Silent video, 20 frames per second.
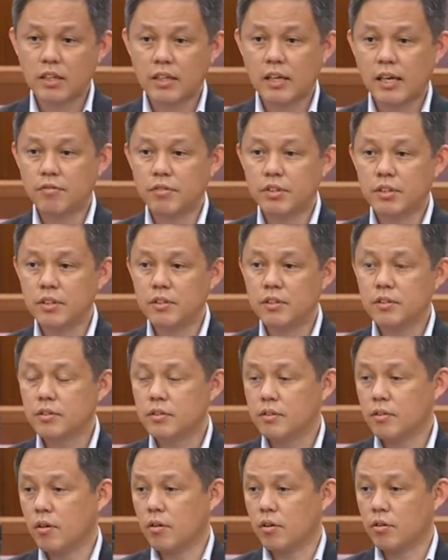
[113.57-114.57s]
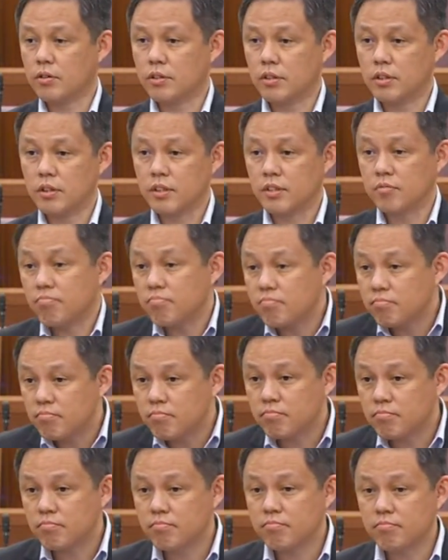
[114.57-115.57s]
evidence or certain
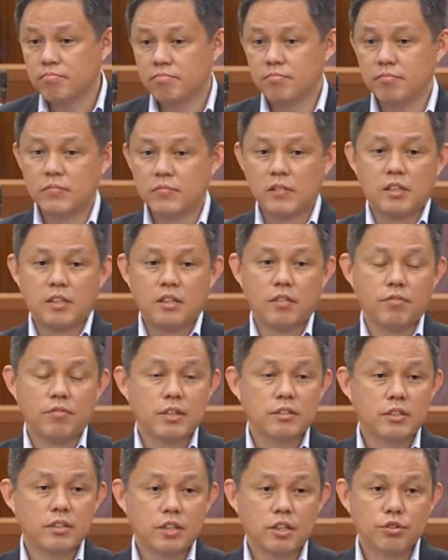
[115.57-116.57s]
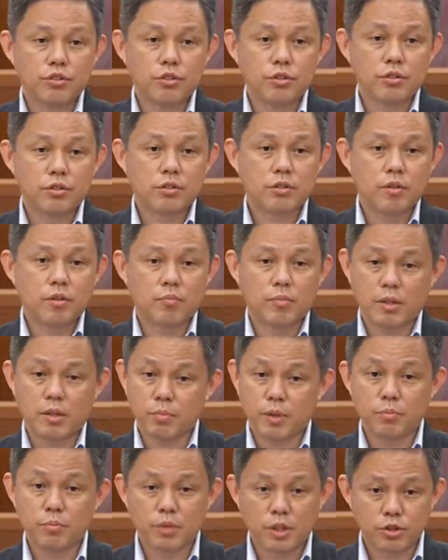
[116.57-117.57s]
investigations
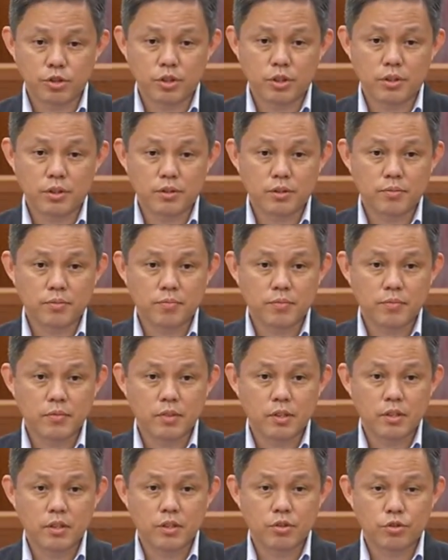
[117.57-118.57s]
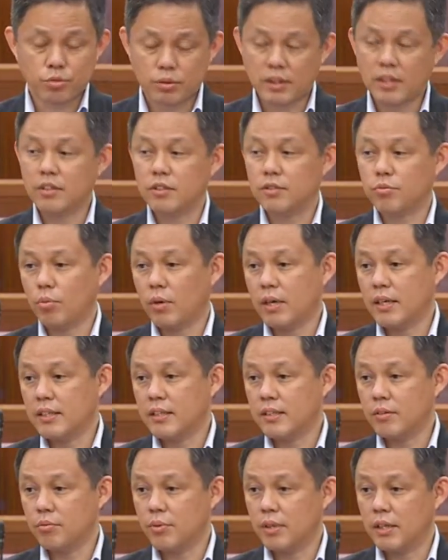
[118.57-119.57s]
might be prejudiced. So that is why
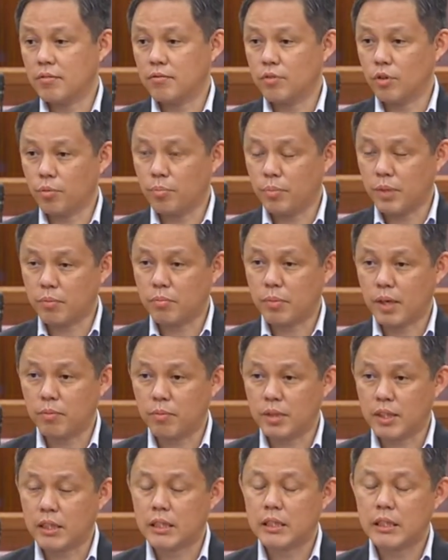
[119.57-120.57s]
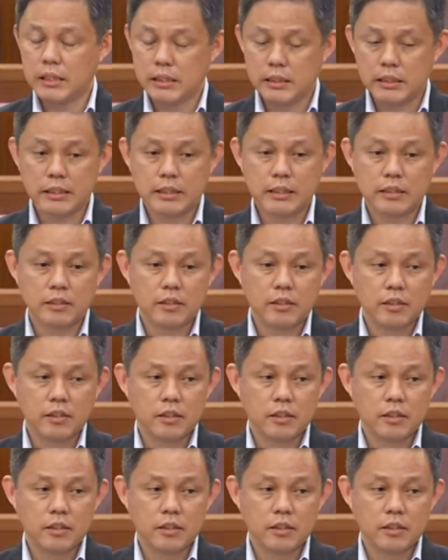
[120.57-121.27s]
we have not made public earlier